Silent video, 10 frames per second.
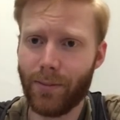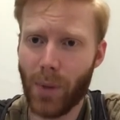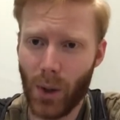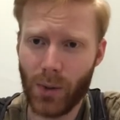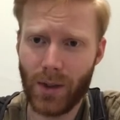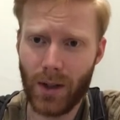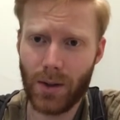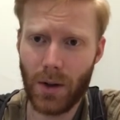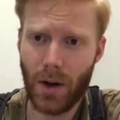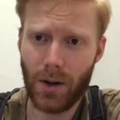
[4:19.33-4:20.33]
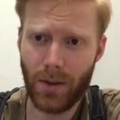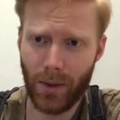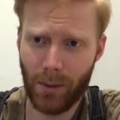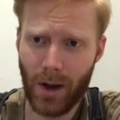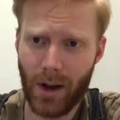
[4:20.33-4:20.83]
Post discharge
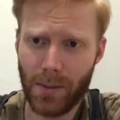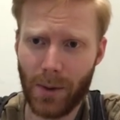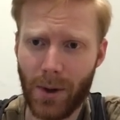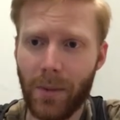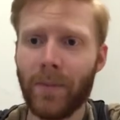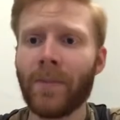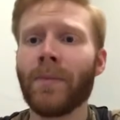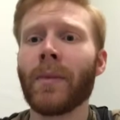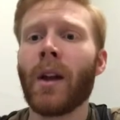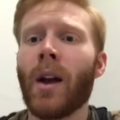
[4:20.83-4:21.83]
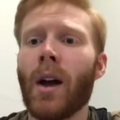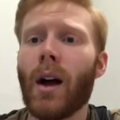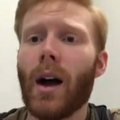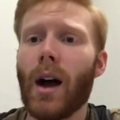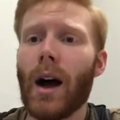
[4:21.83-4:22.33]
from the hospital,
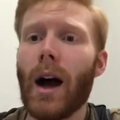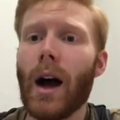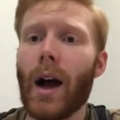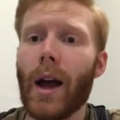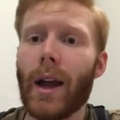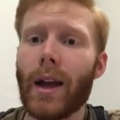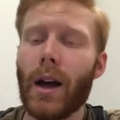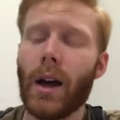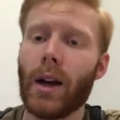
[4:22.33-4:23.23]
I